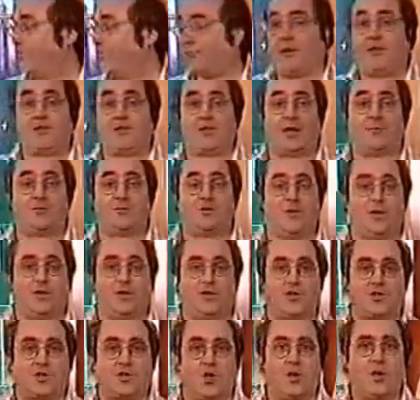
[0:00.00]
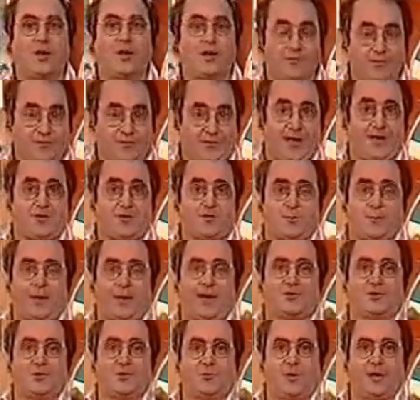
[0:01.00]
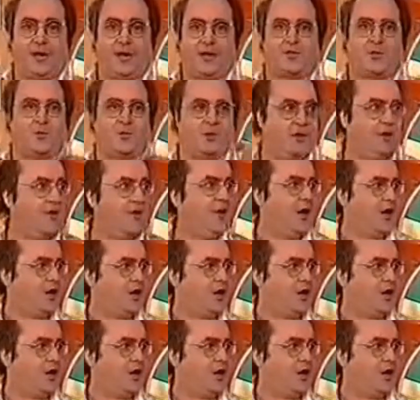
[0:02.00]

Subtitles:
three times during the show and give £1,000 away to